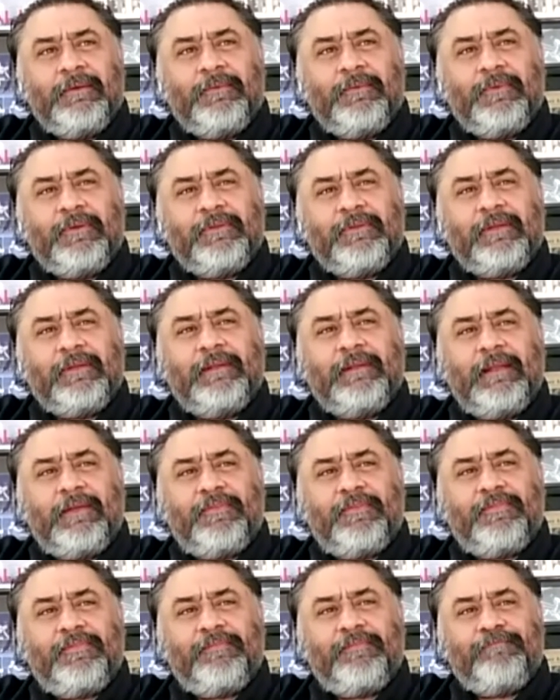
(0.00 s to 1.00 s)
Well,
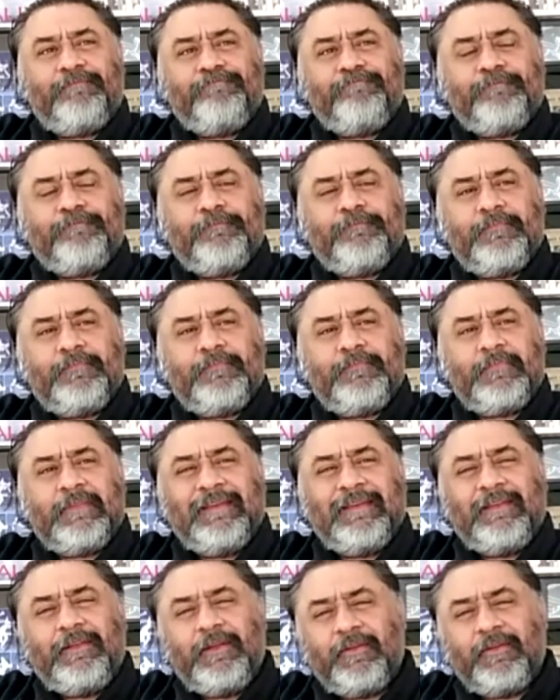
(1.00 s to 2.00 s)
nonetheless,
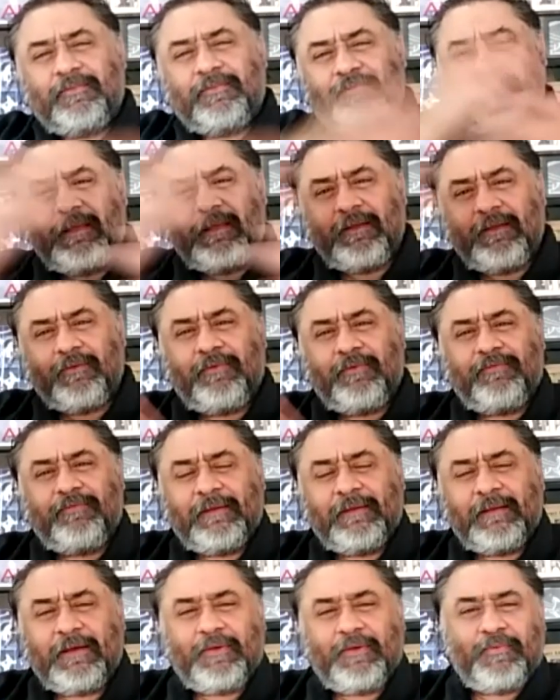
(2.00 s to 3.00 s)
years later, we
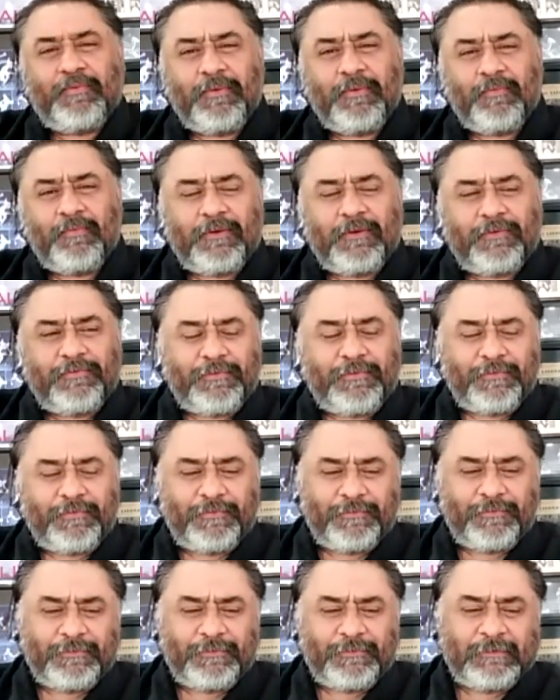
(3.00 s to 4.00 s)
find out who it was
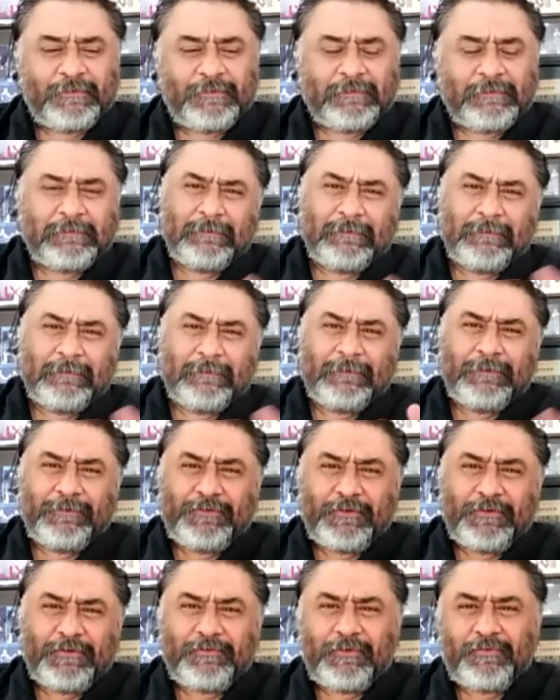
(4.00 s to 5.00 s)
to
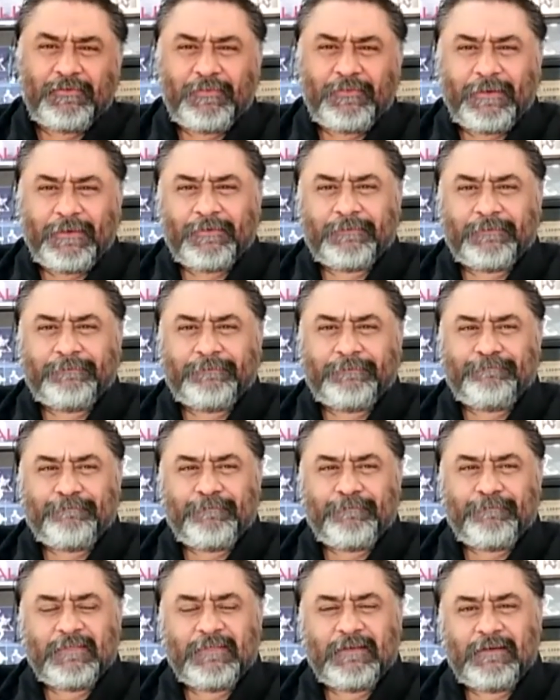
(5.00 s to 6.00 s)
Joseph Duigo,
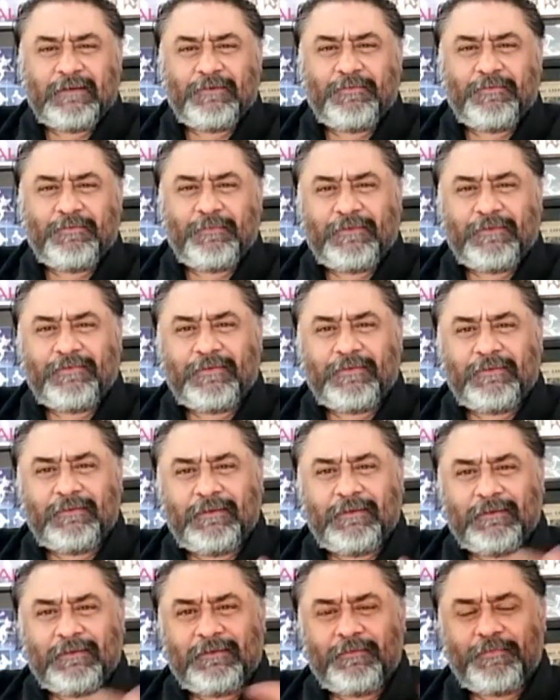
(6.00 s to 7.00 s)
and who mentioned
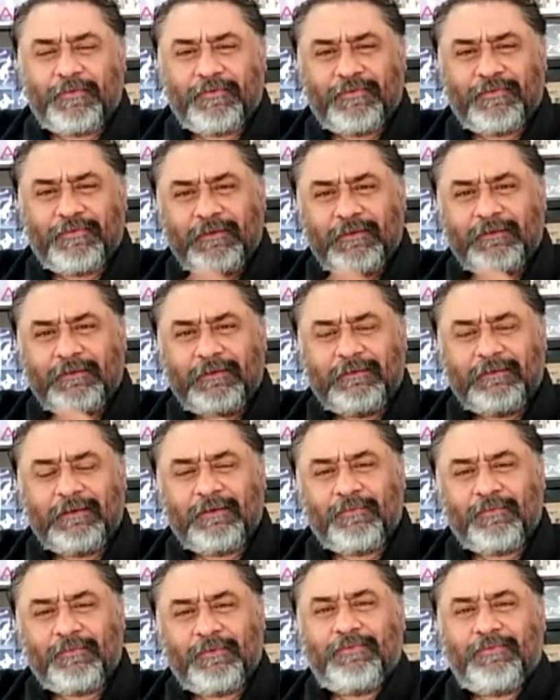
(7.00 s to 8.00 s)
that the person that did
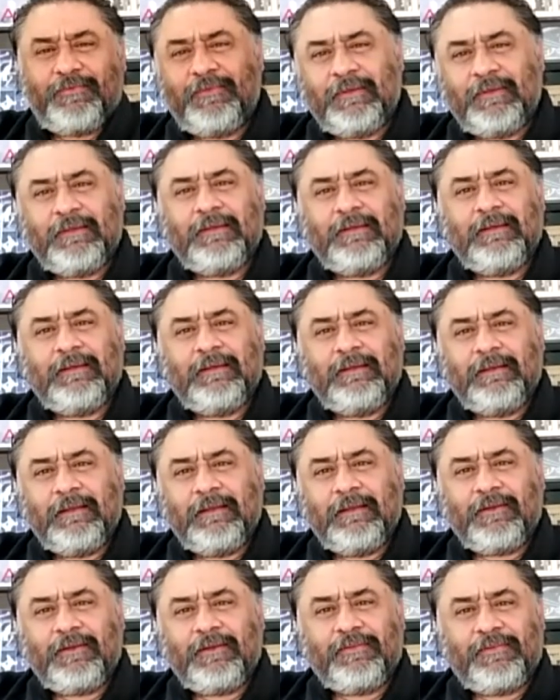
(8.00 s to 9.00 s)
that was
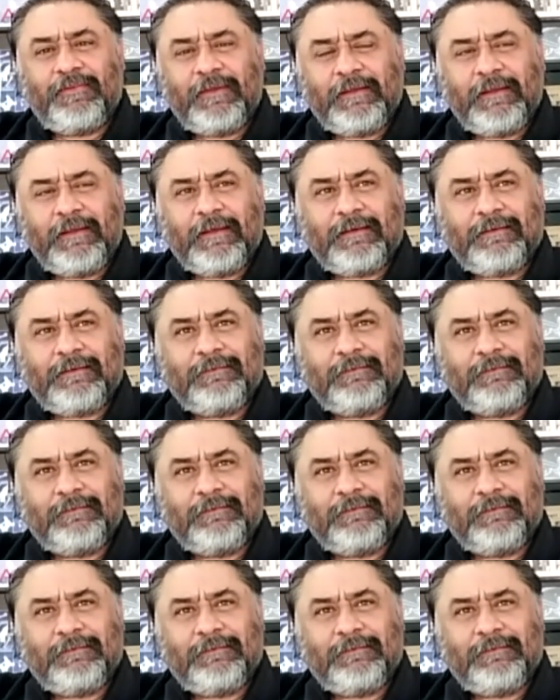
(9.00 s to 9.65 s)
Nicholas Sagnac.